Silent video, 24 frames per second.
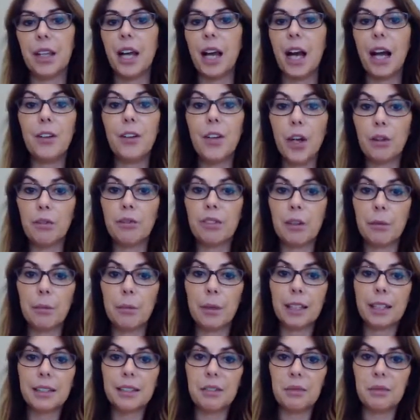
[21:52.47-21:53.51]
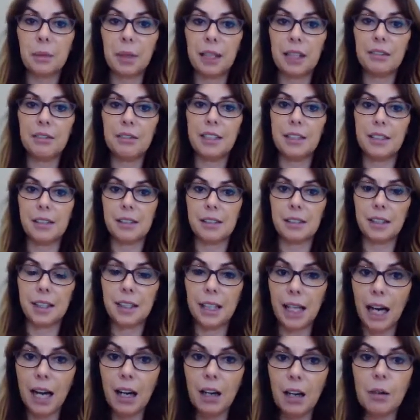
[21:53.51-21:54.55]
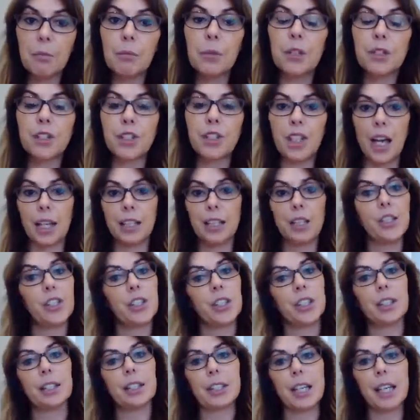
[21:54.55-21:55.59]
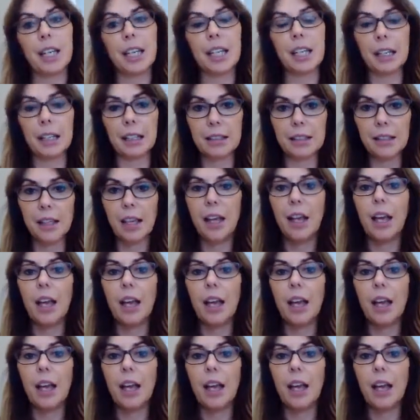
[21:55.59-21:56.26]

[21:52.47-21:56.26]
I know from experience like how much energy it takes